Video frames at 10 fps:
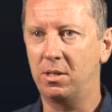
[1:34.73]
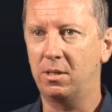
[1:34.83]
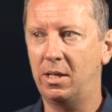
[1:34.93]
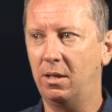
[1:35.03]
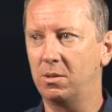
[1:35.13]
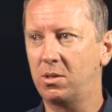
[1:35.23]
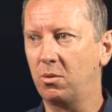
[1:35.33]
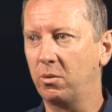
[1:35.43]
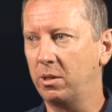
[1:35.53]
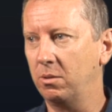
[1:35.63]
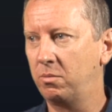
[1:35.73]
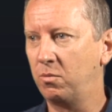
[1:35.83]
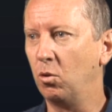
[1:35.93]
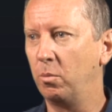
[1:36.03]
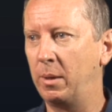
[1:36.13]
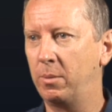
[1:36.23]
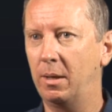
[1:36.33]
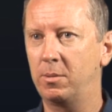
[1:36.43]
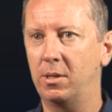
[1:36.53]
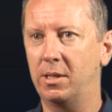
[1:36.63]
to tell the story of four people
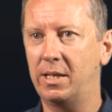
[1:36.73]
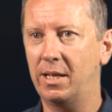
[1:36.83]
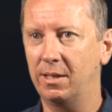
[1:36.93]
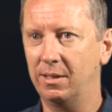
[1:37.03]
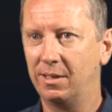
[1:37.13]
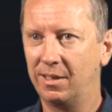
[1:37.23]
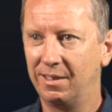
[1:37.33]
upside down